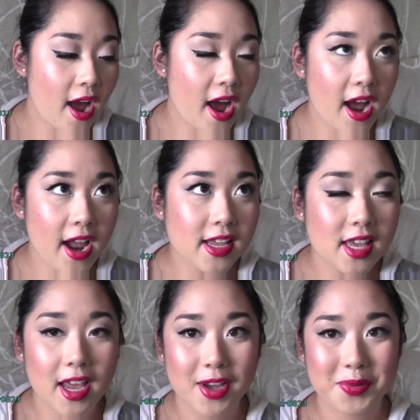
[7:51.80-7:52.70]
I
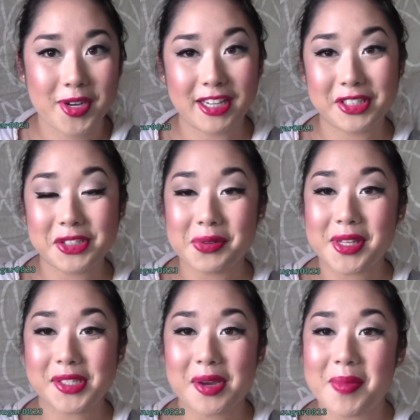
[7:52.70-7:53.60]
can't wait to do
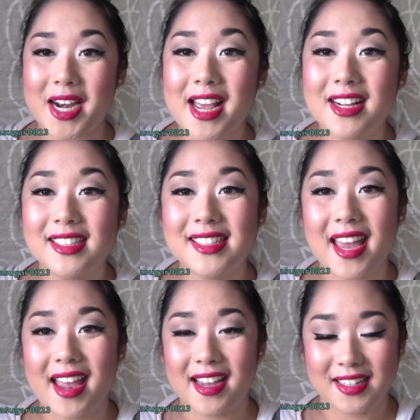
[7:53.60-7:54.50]
this on my nails
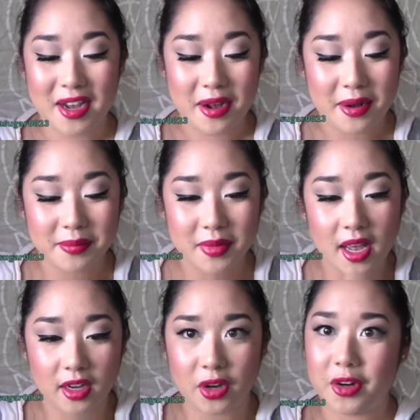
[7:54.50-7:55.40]
and um,
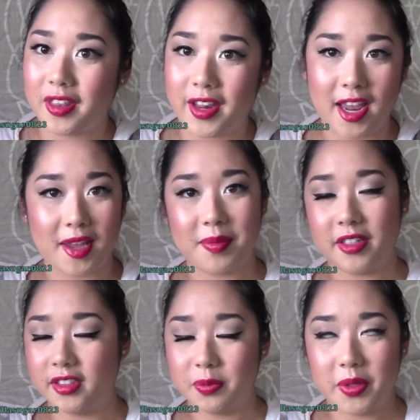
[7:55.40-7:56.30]
go to the game
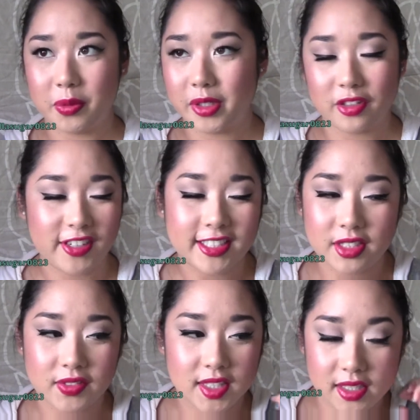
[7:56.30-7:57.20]
and be really
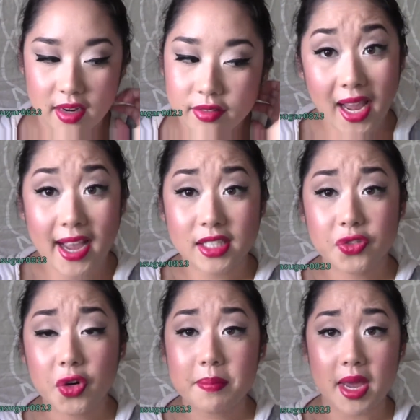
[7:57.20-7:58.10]
festive and stuff. As
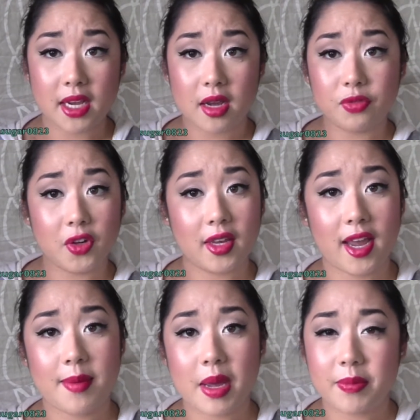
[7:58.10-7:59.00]
for makeup for the
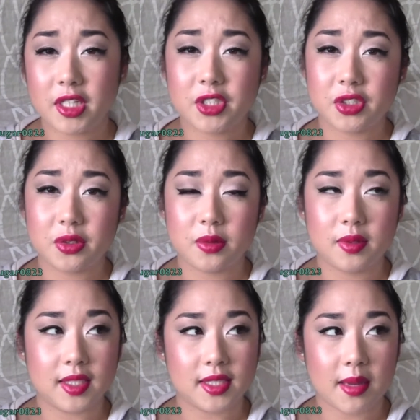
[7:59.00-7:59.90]
game, I'm gonna do
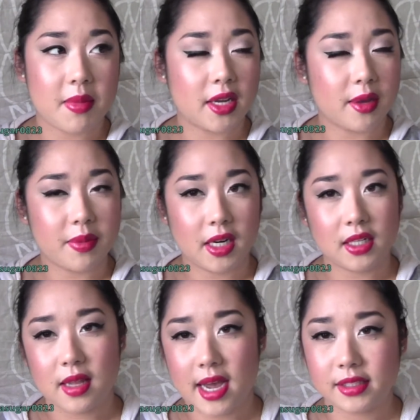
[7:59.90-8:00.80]
the same makeup that
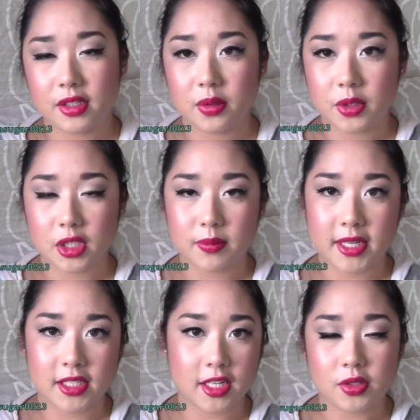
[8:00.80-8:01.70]
last year, which is
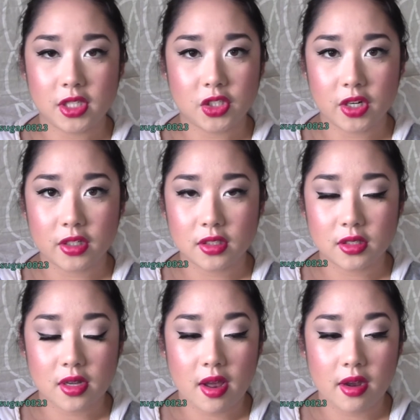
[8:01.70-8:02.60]
my San Jose
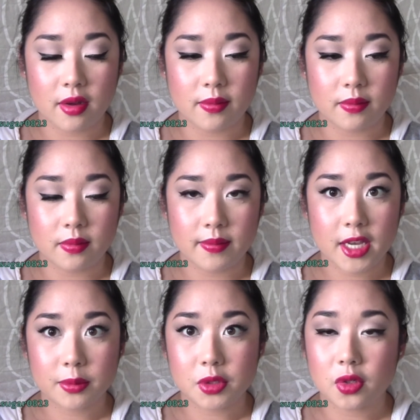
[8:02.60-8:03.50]
Sharks um,
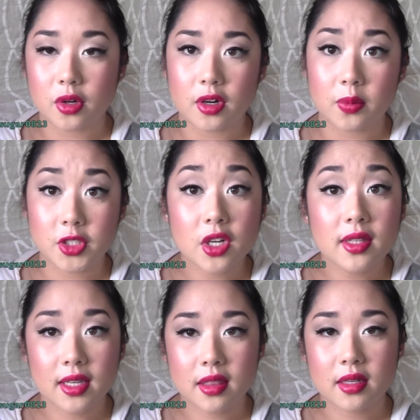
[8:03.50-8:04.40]
makeup tutorial, which I'll
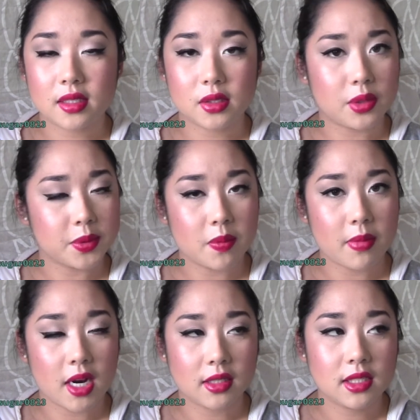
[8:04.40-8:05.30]
link in the description
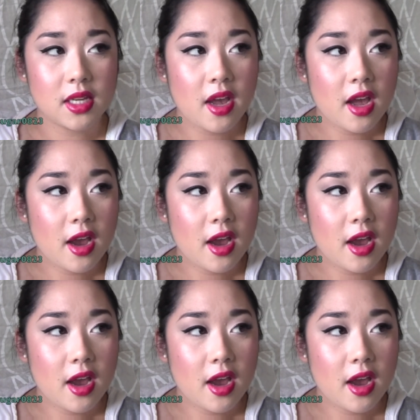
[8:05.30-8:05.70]
box.